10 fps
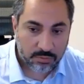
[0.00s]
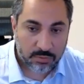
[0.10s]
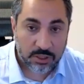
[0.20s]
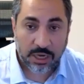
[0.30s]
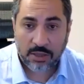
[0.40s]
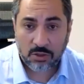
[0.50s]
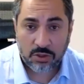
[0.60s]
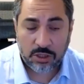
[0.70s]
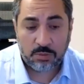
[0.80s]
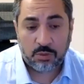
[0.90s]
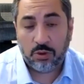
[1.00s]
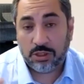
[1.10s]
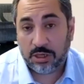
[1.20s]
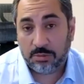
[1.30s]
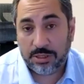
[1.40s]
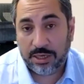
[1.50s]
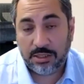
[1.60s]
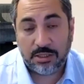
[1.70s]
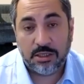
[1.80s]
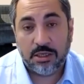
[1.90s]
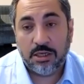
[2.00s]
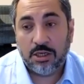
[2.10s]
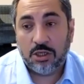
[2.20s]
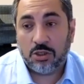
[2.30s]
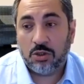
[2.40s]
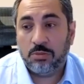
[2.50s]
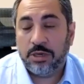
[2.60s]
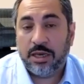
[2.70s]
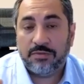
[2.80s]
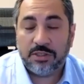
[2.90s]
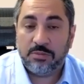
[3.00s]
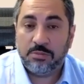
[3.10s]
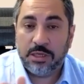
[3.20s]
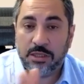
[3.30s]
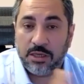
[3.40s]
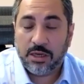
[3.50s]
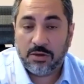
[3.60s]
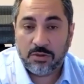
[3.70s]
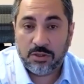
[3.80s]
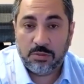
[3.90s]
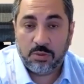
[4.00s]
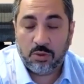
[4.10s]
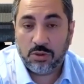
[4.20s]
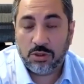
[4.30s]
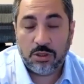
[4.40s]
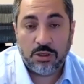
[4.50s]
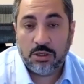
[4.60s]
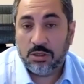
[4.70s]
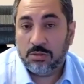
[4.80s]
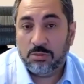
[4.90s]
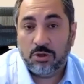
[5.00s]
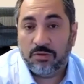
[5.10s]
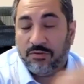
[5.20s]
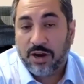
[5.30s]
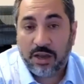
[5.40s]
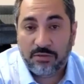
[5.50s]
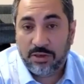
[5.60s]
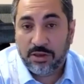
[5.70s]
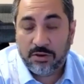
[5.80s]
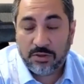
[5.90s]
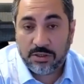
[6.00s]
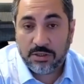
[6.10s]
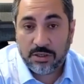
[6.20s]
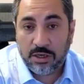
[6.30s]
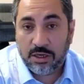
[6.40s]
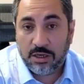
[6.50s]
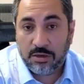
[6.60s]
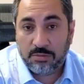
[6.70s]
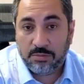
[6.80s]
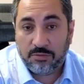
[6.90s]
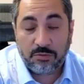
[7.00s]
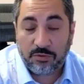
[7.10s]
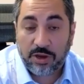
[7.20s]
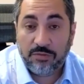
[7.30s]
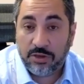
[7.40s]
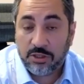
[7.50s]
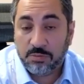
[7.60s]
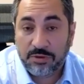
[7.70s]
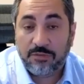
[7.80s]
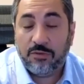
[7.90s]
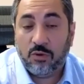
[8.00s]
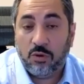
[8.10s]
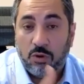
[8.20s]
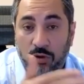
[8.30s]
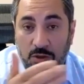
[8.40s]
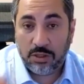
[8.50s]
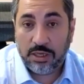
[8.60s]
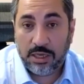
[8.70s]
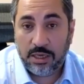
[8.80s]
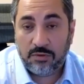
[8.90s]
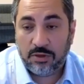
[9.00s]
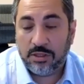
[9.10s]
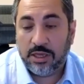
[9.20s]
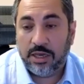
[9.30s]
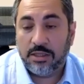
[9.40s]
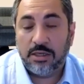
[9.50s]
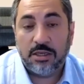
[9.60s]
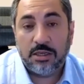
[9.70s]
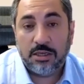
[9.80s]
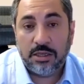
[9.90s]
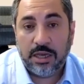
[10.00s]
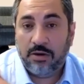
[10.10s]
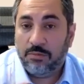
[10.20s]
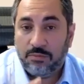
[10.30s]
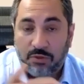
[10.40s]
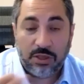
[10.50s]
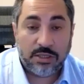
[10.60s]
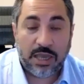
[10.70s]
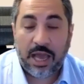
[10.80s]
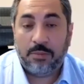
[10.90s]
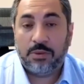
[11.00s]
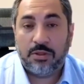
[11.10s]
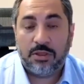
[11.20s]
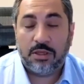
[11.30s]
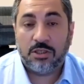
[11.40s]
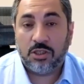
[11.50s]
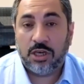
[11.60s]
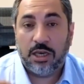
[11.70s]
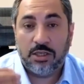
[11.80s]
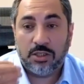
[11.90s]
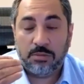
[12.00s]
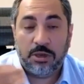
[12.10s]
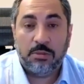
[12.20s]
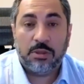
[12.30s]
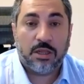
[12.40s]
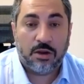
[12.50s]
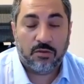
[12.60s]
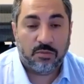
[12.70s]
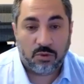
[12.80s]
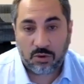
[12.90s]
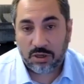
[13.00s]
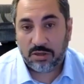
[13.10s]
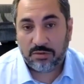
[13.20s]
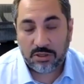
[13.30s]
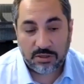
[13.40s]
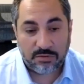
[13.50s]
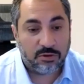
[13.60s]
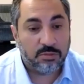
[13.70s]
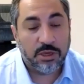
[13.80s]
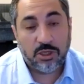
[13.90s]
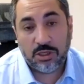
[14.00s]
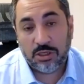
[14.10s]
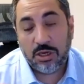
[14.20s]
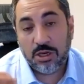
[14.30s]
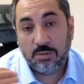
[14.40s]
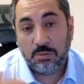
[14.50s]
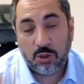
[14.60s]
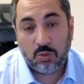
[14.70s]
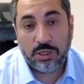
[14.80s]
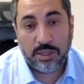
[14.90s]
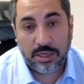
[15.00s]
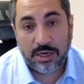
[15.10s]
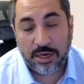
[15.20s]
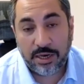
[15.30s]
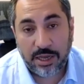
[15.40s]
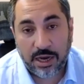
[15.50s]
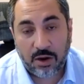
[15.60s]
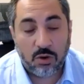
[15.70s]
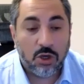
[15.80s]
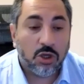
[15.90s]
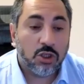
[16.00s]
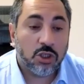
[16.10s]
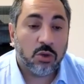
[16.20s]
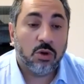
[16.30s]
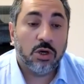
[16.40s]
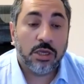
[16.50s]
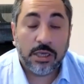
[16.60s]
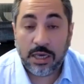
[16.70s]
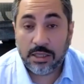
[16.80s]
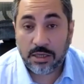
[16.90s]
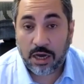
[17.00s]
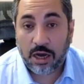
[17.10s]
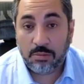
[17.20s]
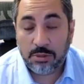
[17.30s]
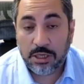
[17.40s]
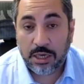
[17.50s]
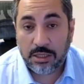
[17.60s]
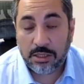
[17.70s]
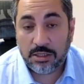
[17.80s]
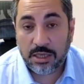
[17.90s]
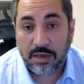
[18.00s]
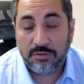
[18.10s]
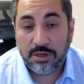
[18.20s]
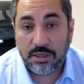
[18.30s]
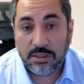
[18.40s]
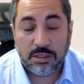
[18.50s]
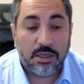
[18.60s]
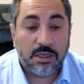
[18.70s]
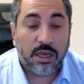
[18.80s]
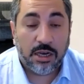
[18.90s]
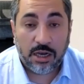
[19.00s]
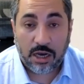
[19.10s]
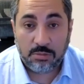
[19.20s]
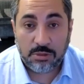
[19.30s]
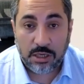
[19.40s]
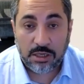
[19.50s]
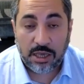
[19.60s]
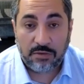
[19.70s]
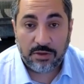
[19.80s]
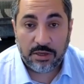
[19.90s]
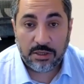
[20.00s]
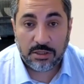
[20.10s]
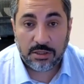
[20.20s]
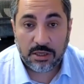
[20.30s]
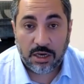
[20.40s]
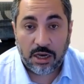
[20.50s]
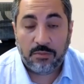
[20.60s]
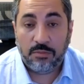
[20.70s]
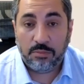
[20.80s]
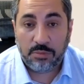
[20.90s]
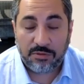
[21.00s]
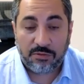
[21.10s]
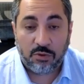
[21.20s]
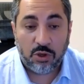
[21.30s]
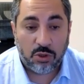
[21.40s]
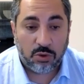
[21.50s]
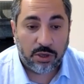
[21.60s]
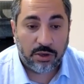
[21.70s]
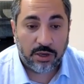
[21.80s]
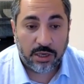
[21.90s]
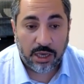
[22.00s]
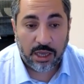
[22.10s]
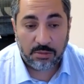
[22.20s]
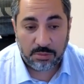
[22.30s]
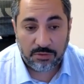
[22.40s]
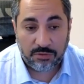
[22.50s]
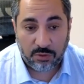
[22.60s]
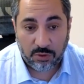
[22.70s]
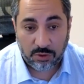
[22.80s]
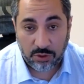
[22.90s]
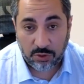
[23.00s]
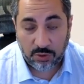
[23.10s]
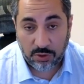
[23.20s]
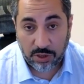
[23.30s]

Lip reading: Country reports updates. So you may have submitted the country reports, 5 years, from 5 years before the hearing date. Now, things happen, things change. There may be a lot of more relevant information between then and now. So get updated evidence and update evidence before your hearing and before your